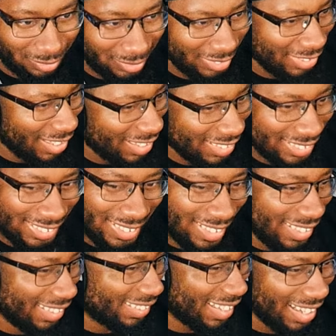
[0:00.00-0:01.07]
Nah, the
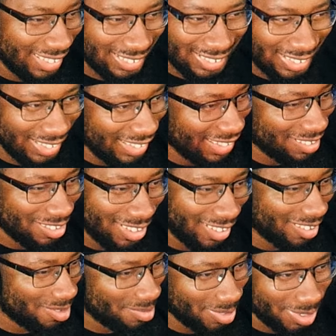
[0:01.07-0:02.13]
song is actually lit
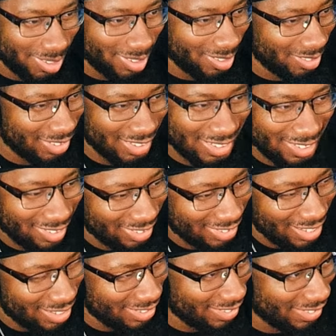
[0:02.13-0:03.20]
though, bro. The song is
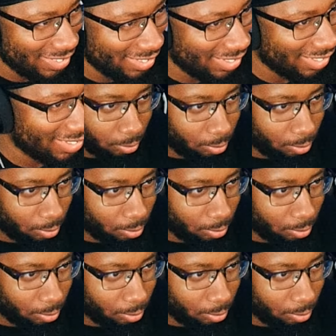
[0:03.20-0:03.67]
actually lit.